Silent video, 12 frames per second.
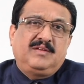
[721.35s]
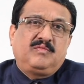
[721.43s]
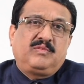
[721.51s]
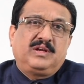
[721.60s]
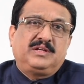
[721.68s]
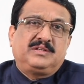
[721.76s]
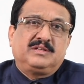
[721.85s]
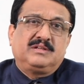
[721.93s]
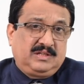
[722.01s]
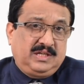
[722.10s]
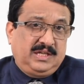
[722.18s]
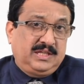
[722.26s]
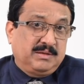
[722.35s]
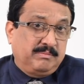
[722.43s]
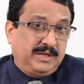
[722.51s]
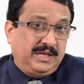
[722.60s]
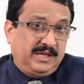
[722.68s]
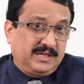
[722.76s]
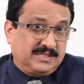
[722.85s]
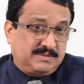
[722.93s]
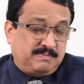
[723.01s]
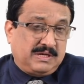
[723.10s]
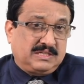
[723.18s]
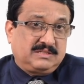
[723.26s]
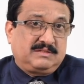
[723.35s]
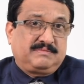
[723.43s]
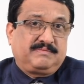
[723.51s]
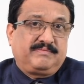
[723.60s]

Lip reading: inflation in the many years past.